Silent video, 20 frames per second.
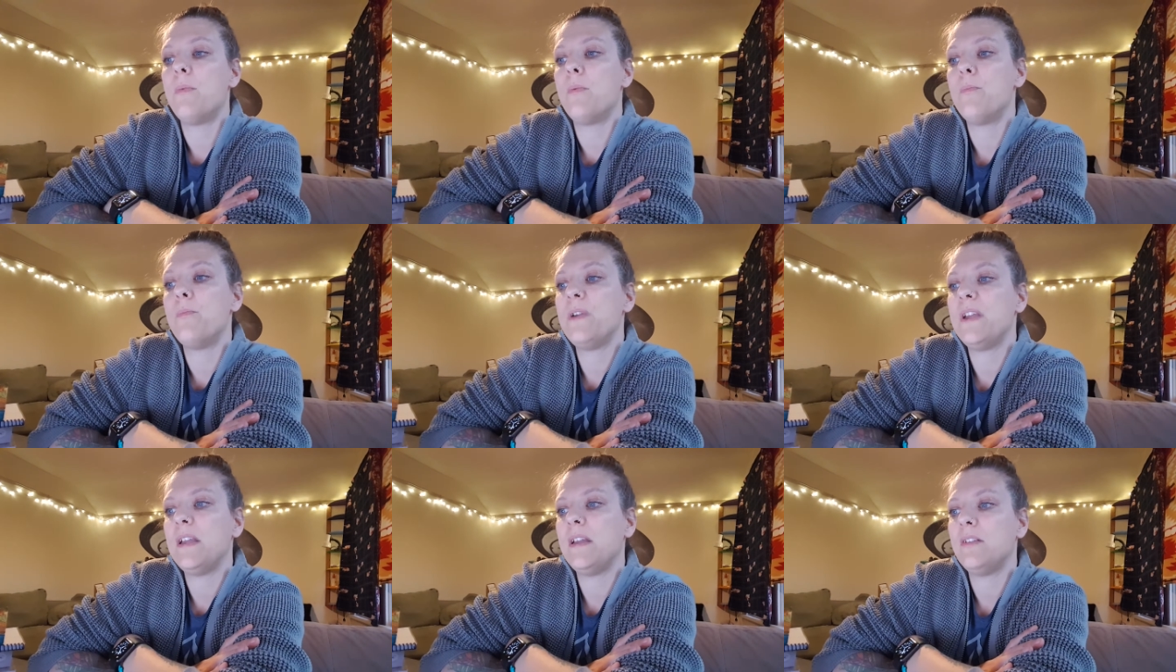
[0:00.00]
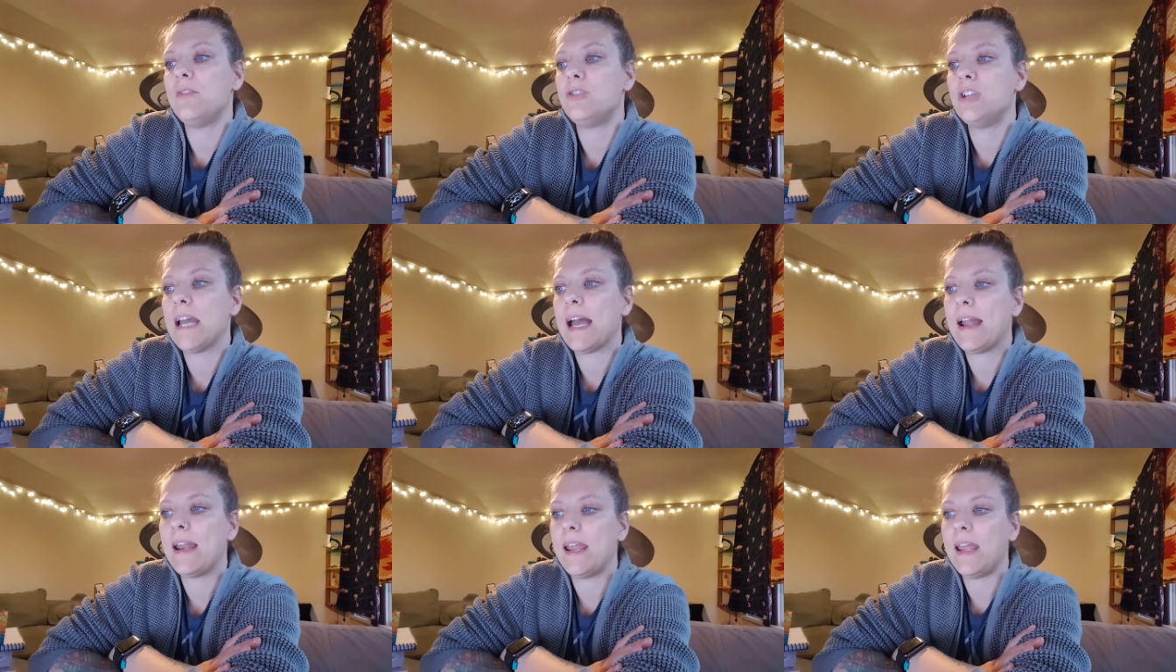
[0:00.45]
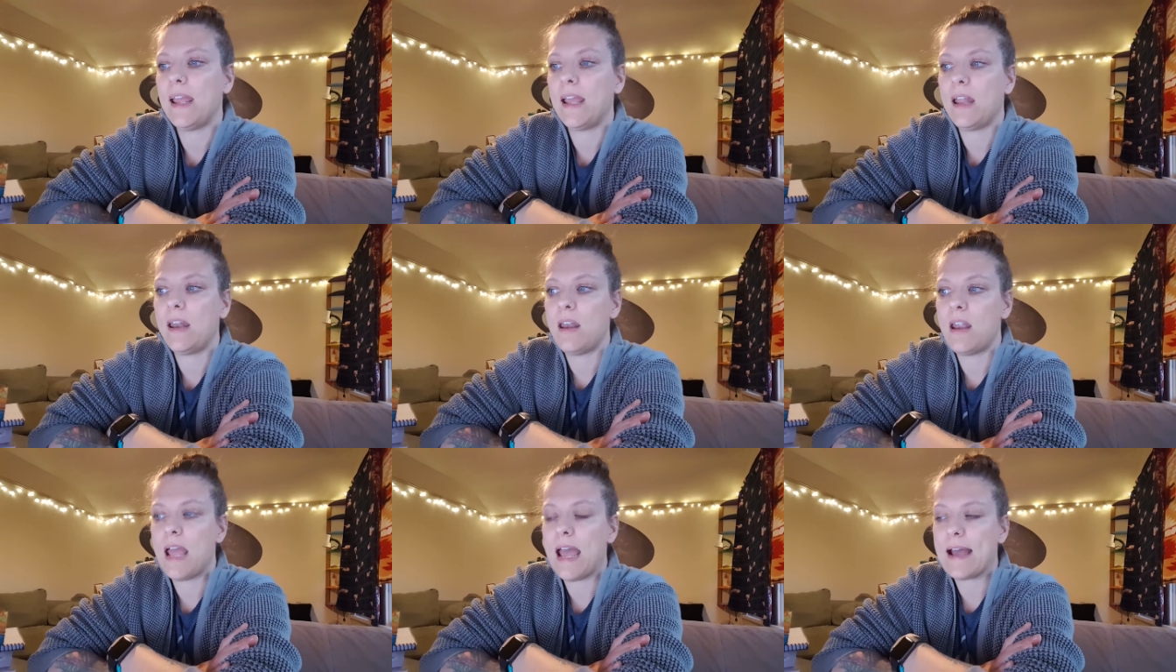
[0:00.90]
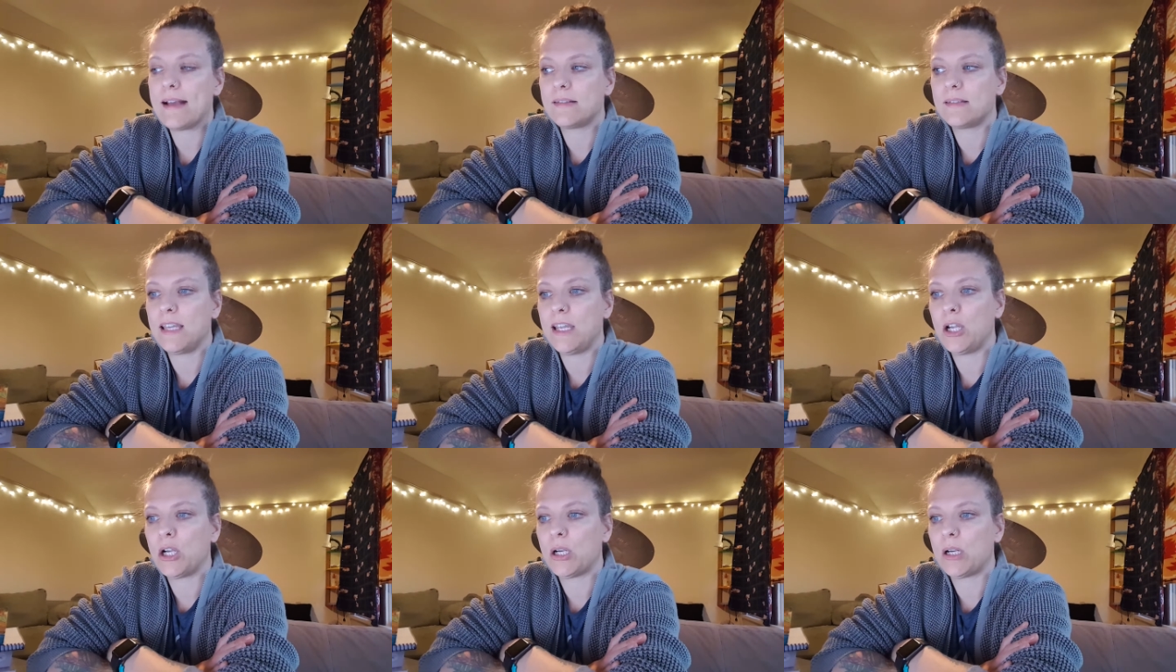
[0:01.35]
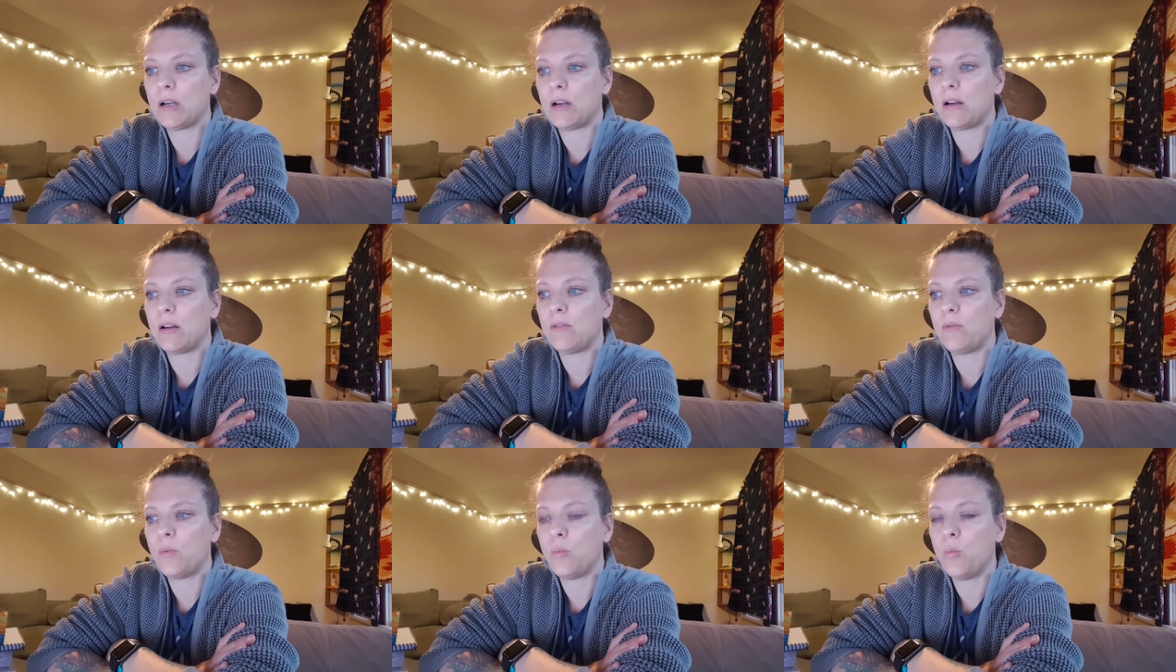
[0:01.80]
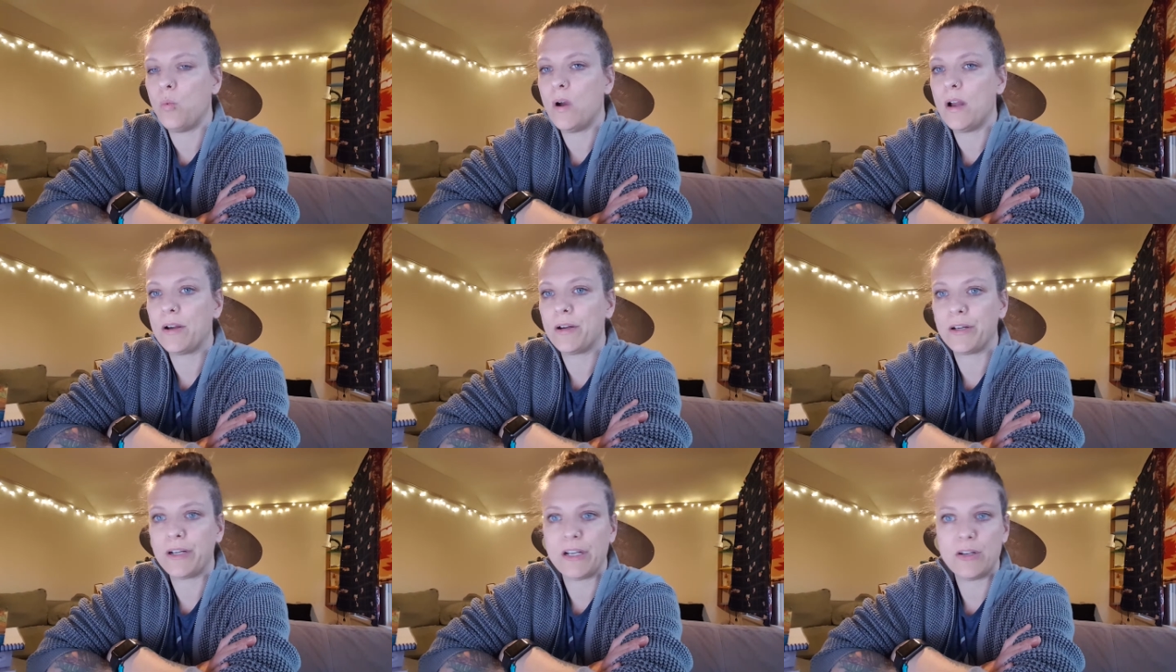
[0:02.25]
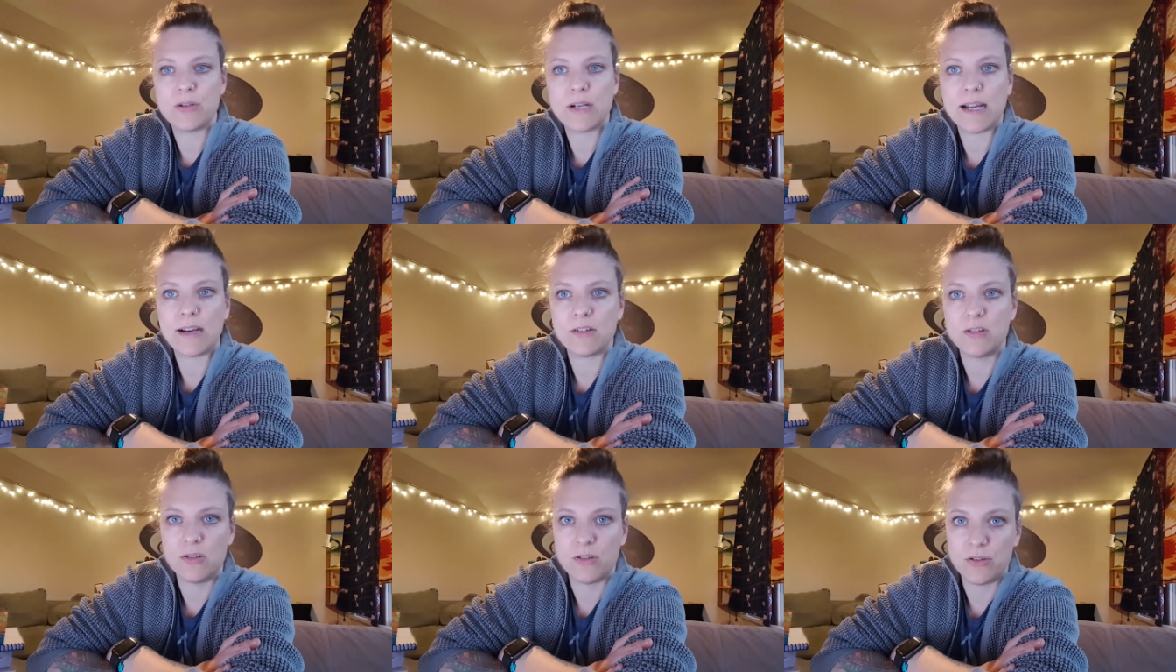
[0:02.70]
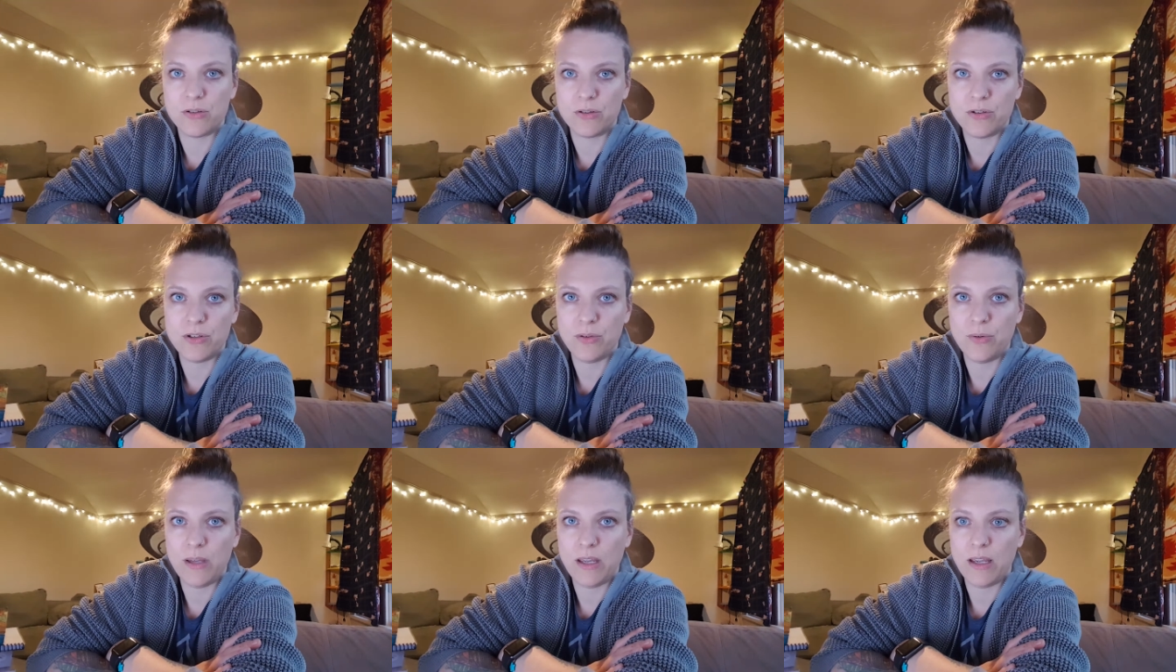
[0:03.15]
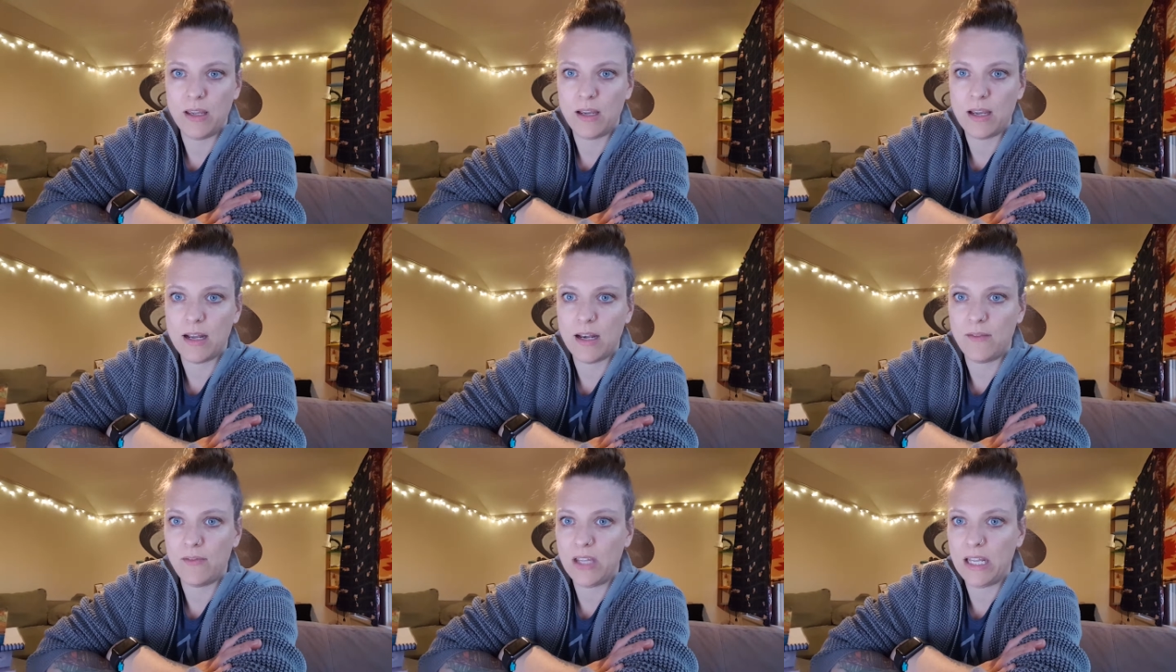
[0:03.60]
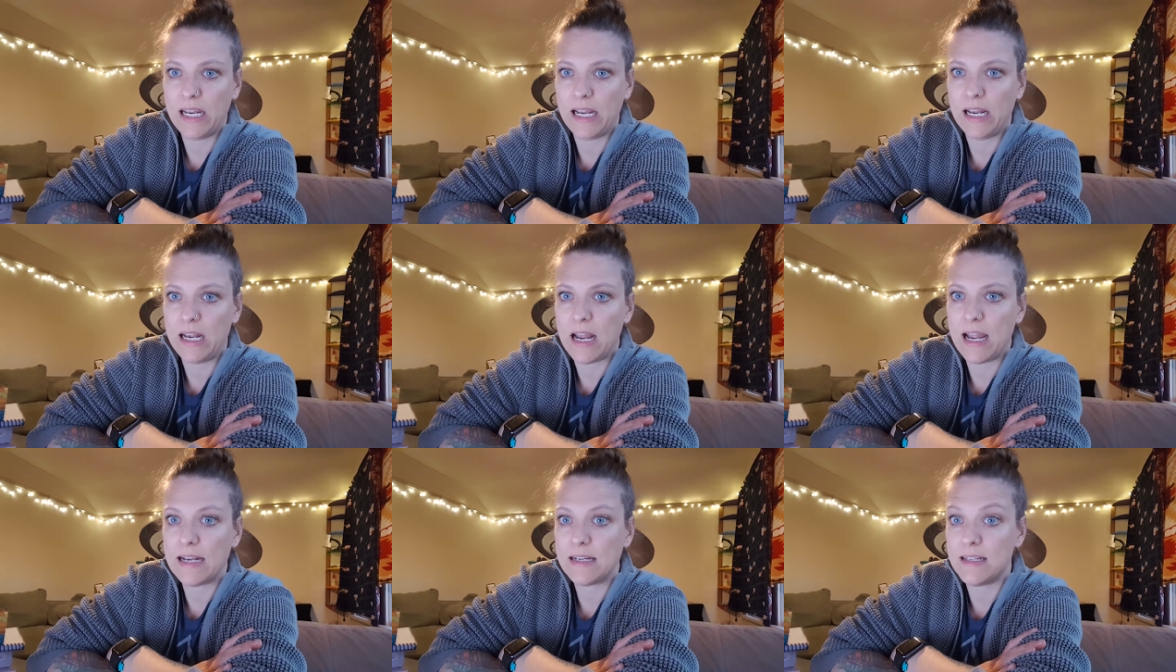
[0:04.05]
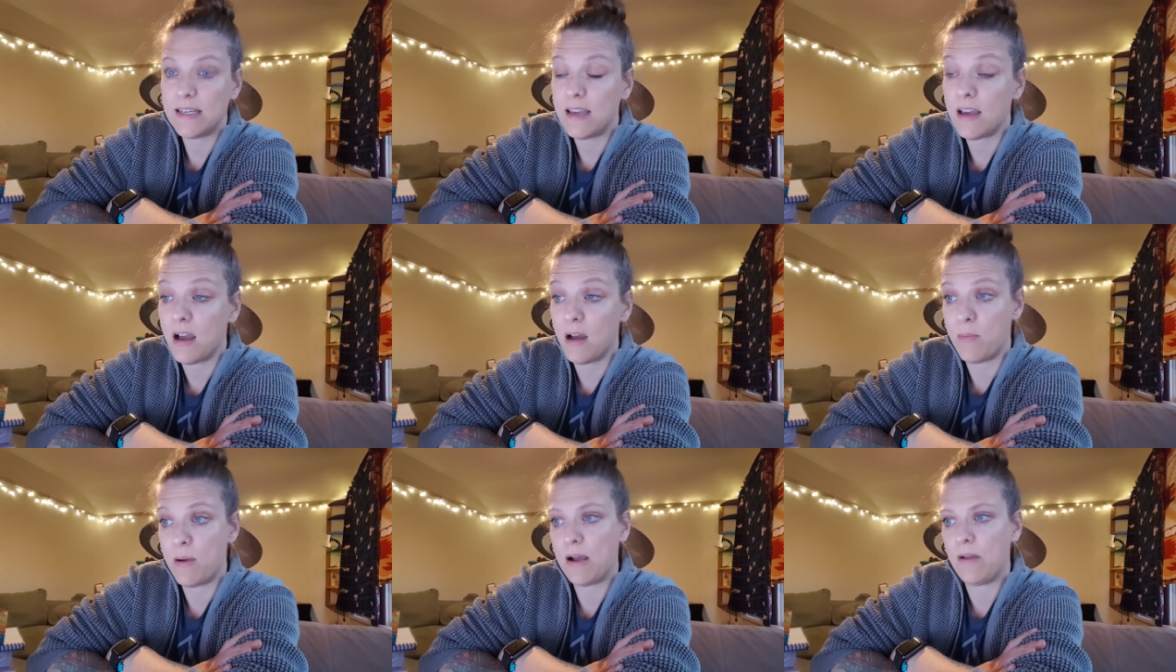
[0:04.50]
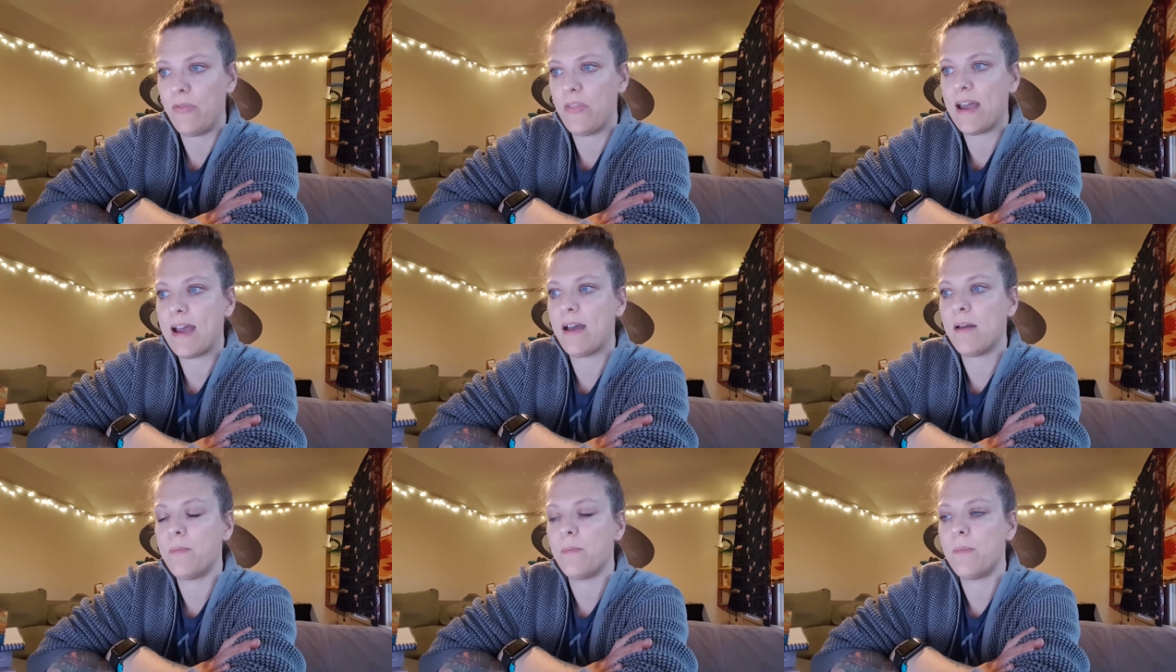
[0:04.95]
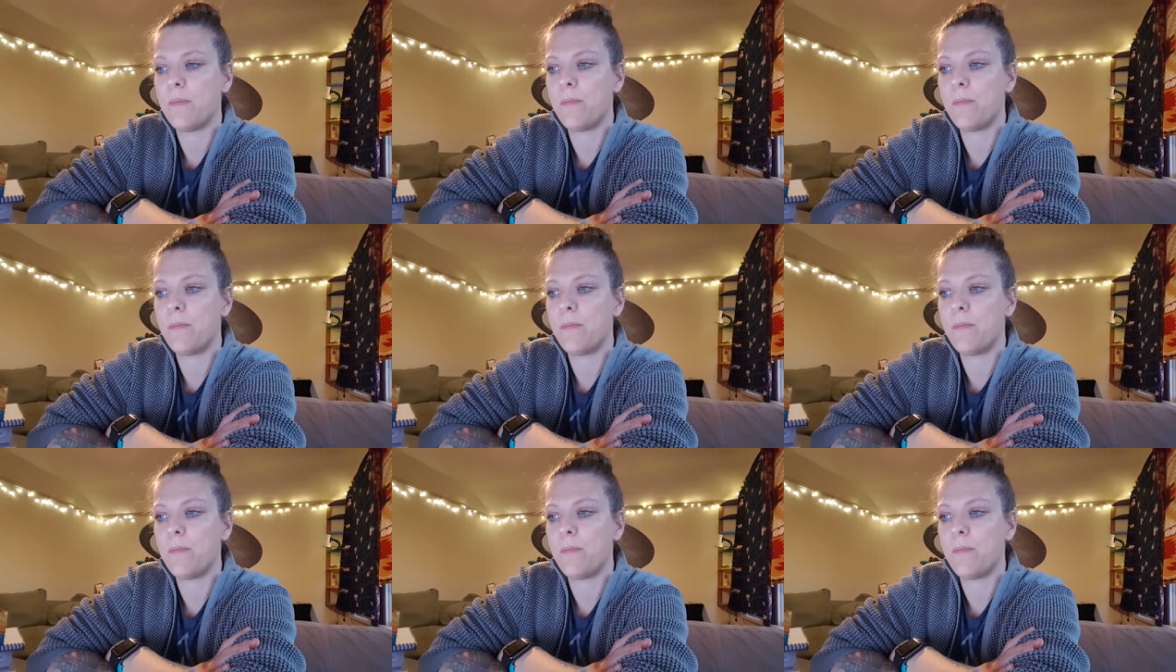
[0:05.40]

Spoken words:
be chatting and asking her what her contractions are doing and kind of getting an idea about that.